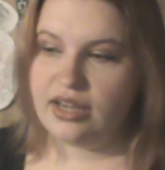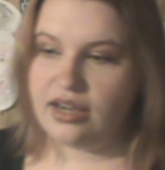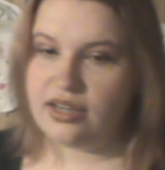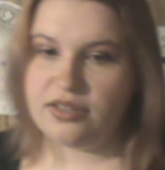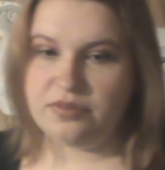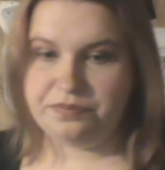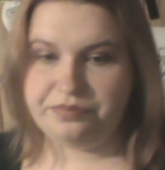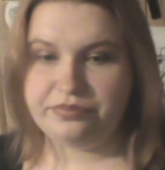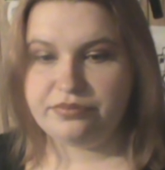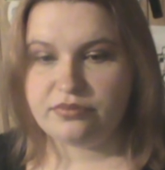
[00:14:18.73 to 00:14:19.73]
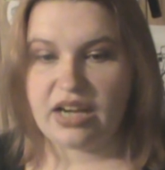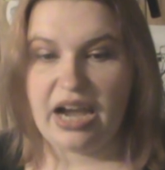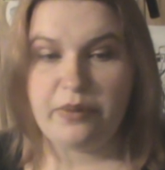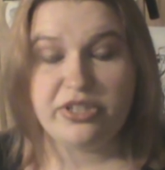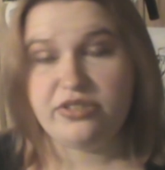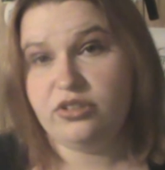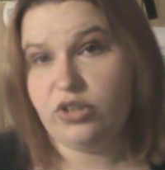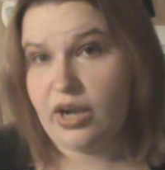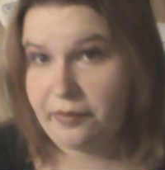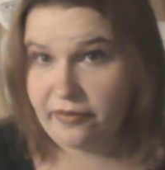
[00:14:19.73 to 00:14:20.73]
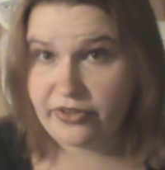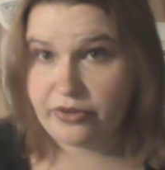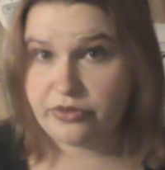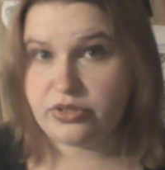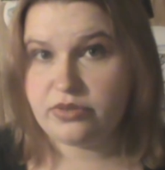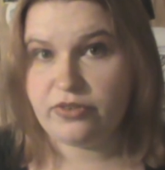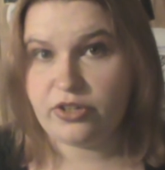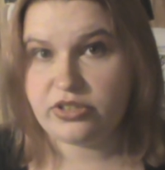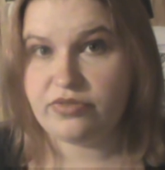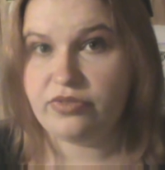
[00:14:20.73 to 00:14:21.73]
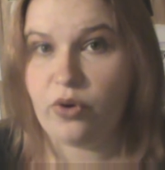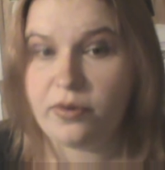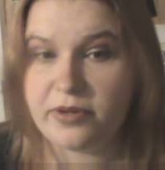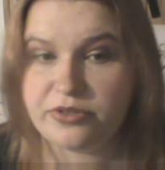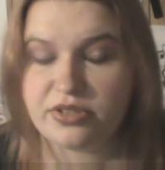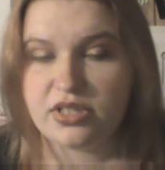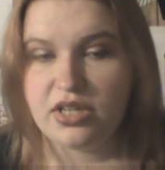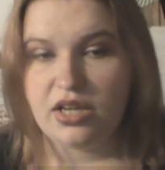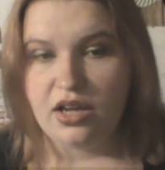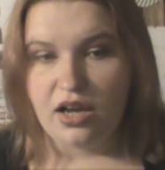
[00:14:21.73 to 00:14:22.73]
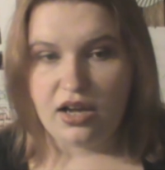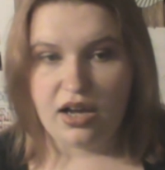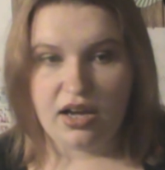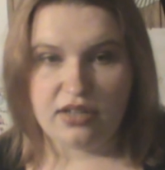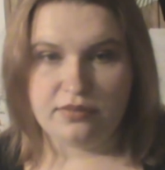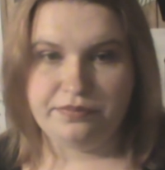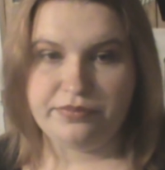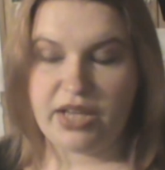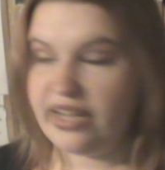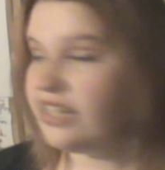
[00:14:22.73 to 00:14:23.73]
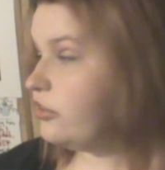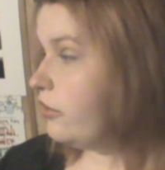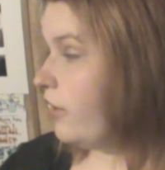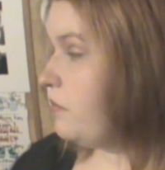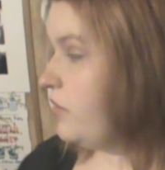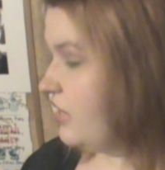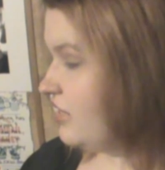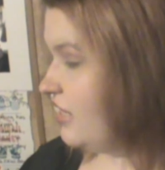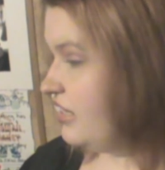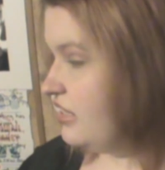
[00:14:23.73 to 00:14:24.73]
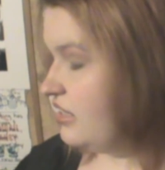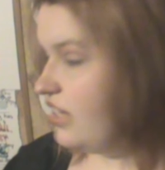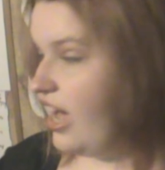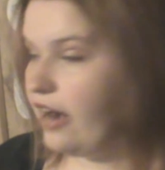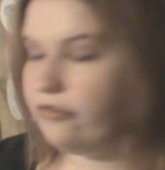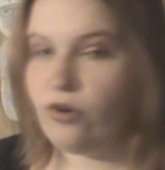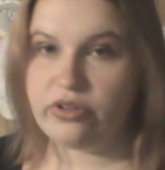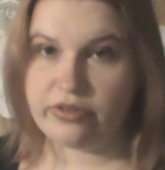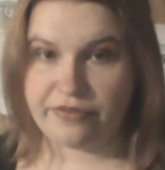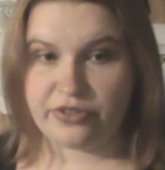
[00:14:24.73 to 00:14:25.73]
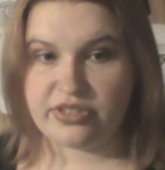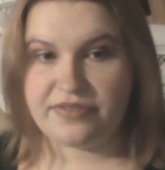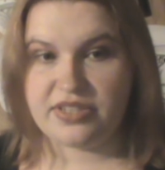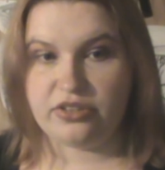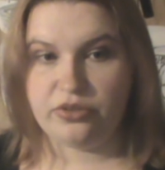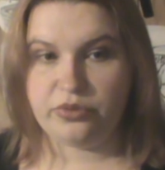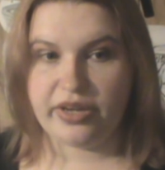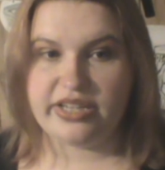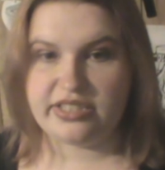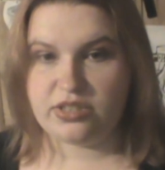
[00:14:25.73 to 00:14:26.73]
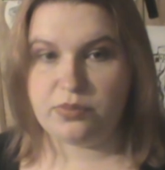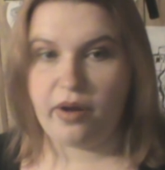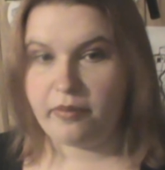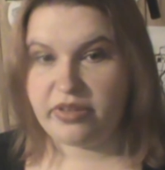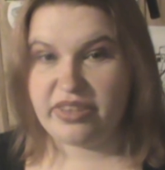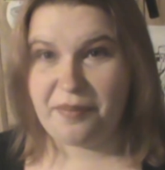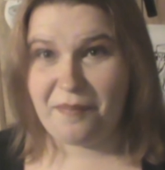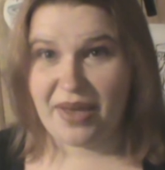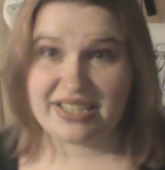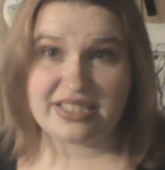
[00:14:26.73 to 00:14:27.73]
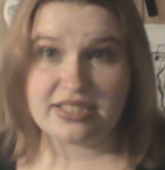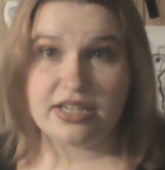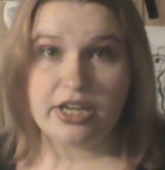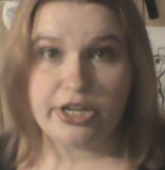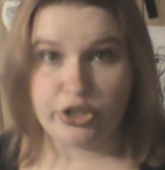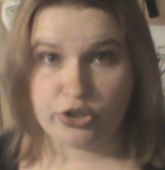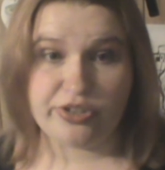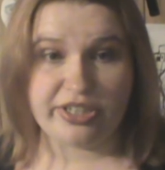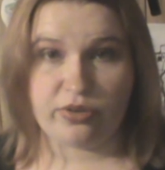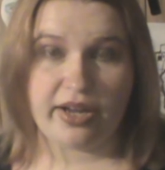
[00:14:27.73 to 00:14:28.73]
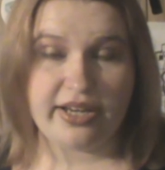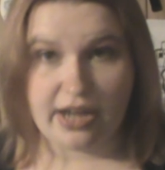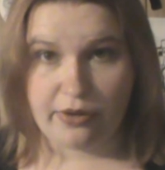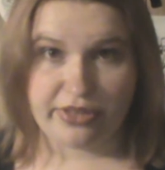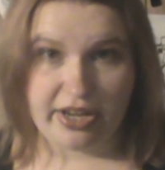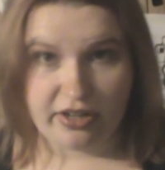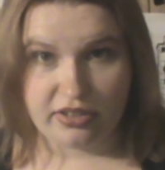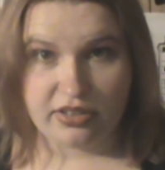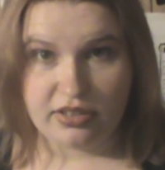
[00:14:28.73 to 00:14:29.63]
I would look up reviews first and foremost. I get Loot Crate because it is... Out of all the reviews I've seen, Loot Crate is still probably the best nerdy crate out there.